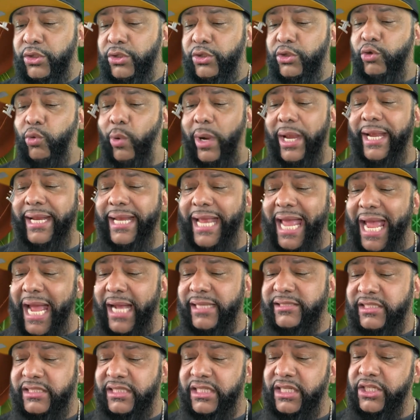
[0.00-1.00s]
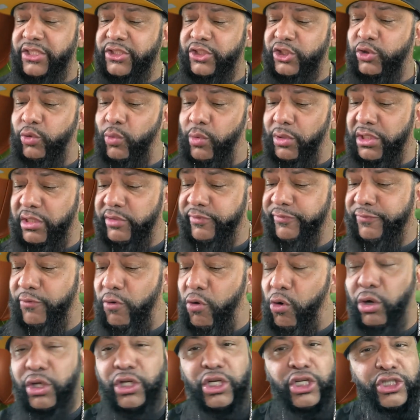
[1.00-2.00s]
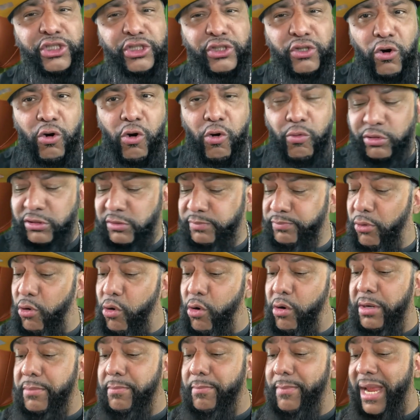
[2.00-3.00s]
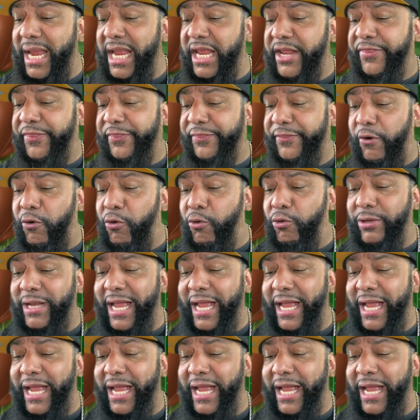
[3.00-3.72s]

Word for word: Dwayne Haskins, 24 years old, was born May 3rd,